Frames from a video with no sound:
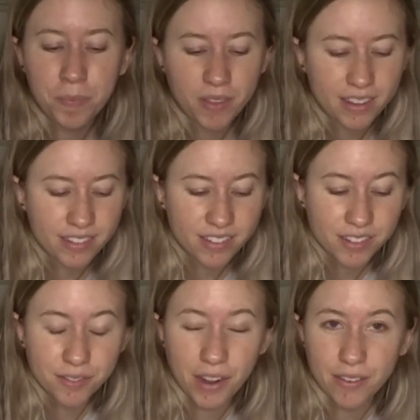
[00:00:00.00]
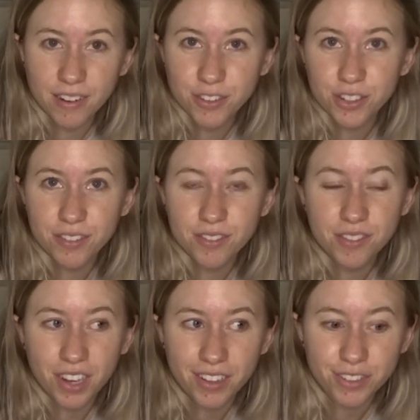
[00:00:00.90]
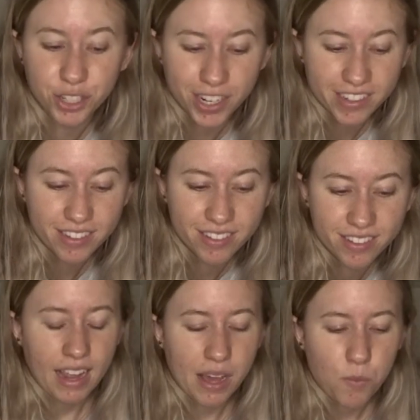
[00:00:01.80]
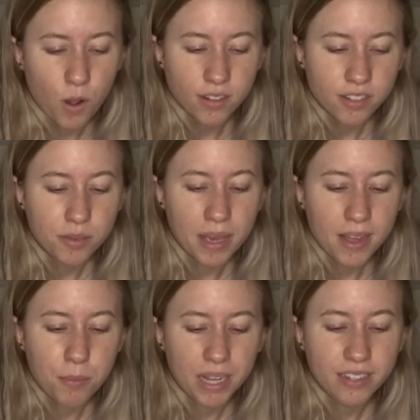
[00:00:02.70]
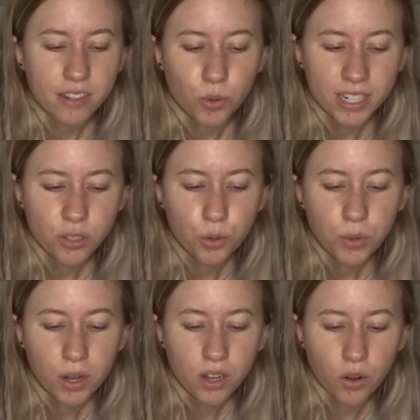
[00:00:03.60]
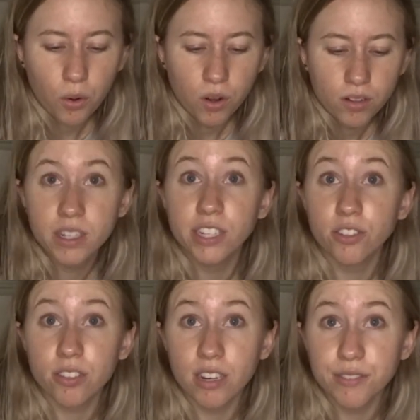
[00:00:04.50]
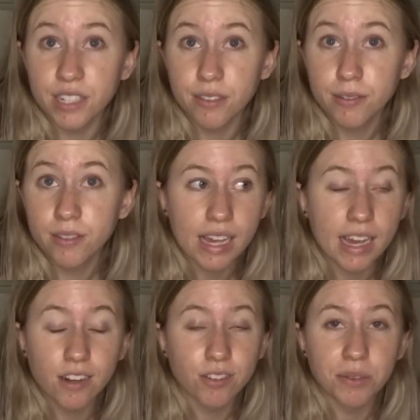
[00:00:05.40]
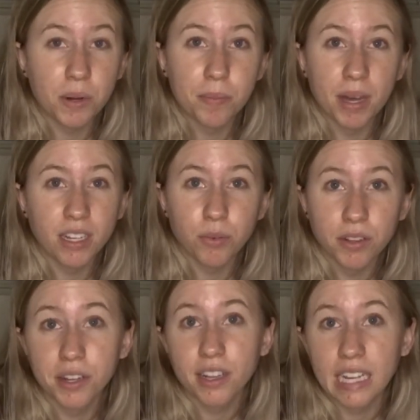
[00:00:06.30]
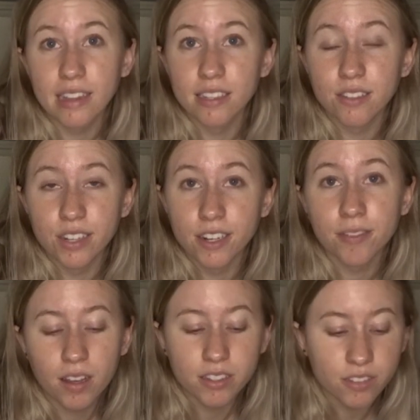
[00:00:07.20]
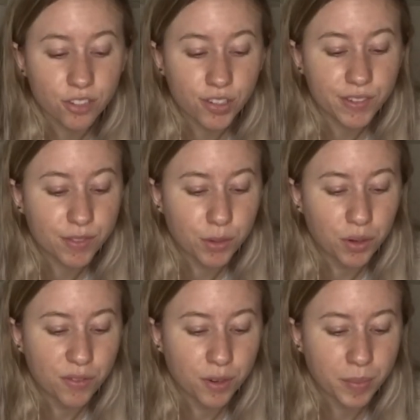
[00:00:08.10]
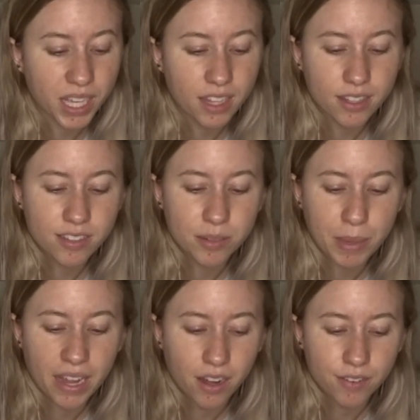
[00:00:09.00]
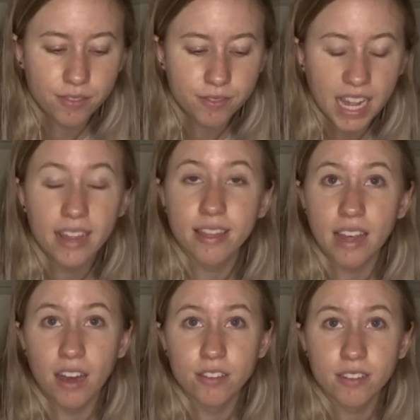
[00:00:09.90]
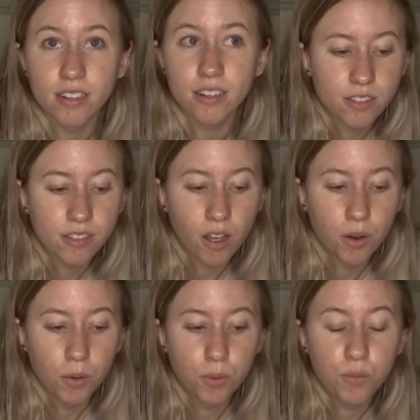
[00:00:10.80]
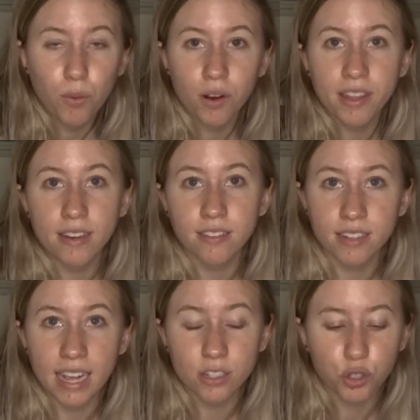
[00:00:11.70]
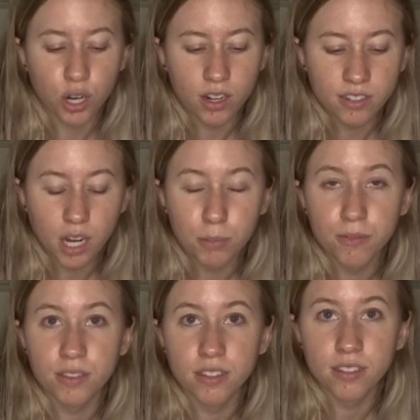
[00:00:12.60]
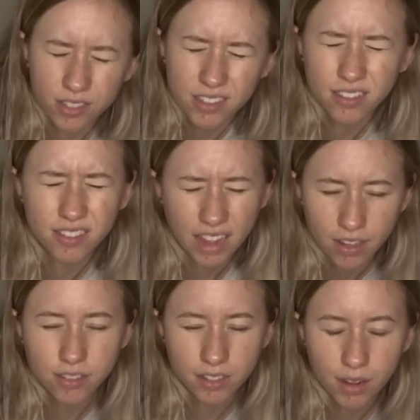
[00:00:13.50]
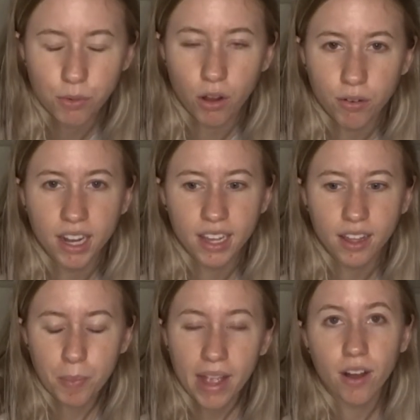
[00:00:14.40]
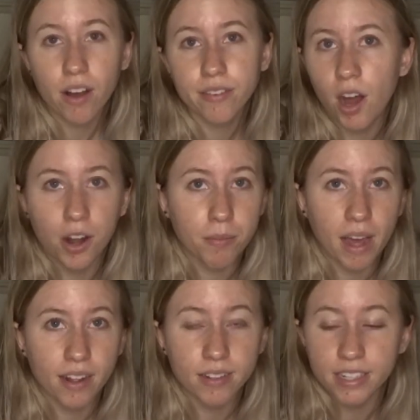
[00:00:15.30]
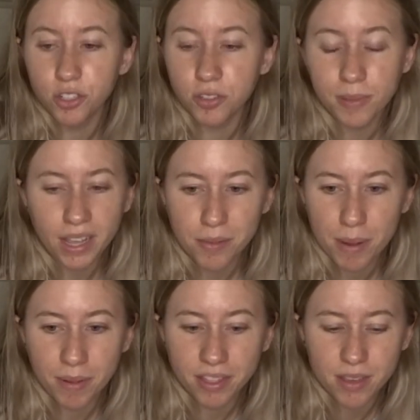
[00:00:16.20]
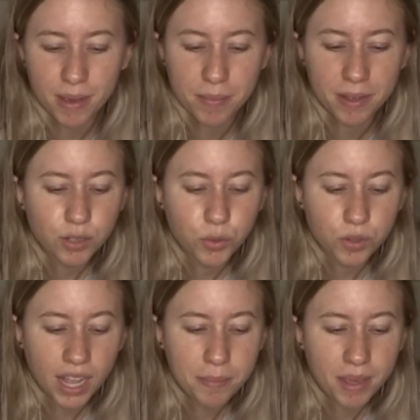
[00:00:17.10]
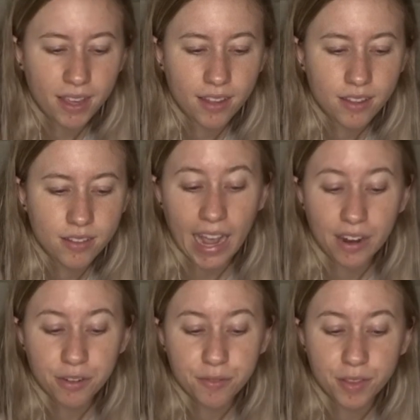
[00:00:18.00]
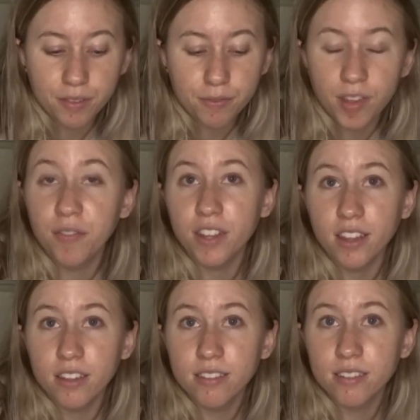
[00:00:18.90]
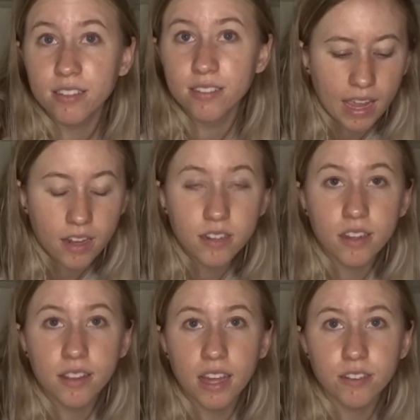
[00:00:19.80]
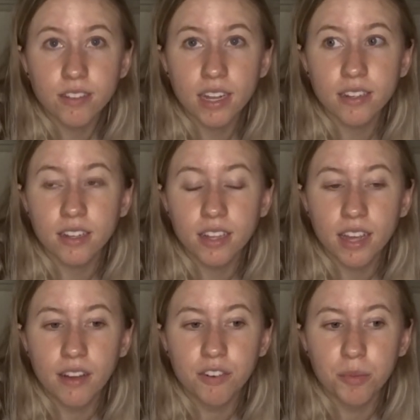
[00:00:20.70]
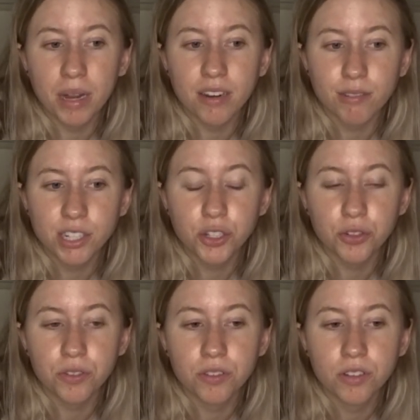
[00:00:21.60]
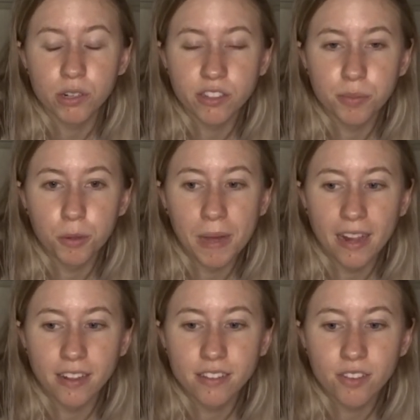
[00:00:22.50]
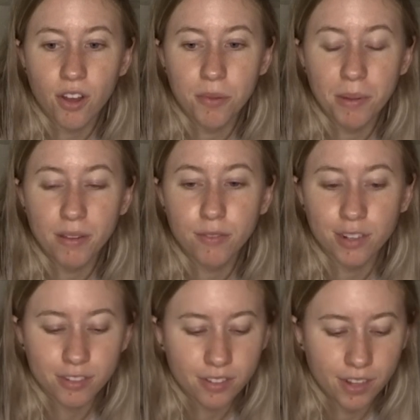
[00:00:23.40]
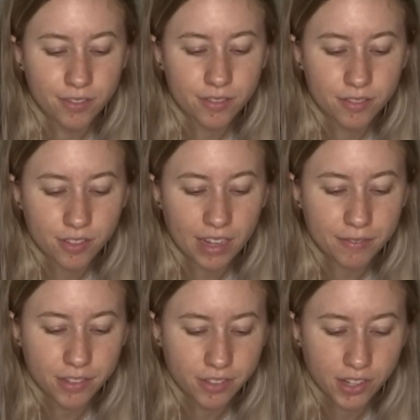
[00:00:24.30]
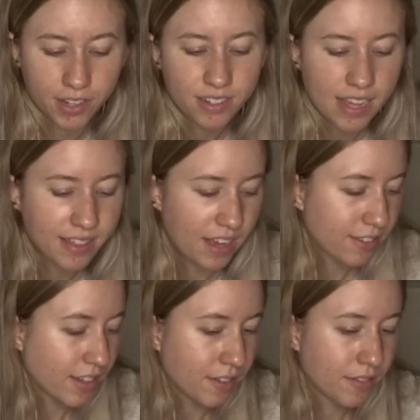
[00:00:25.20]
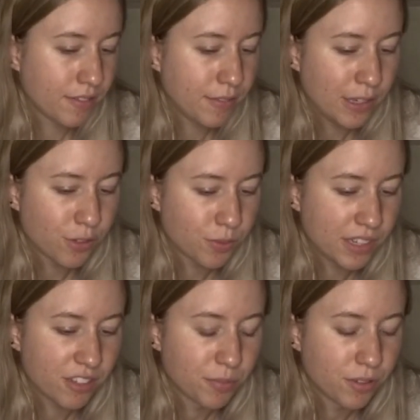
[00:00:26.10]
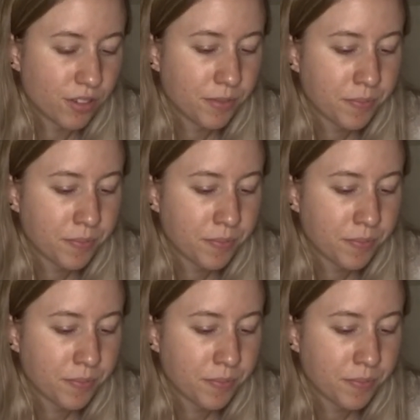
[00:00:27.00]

because it's in $500 chunks. And I want to make my 2021 goal conservative. Okay, I don't know what money will look like this year. A conservative goal for me is to pay off $10,000. So $4,000 extra on top of this $6,000 I will already pay off automatically, just making my monthly payment, which will get me out of the 50s, and that'll technically cover my original principal balance on my first loan. So that feels good. $10,000 feels reasonable.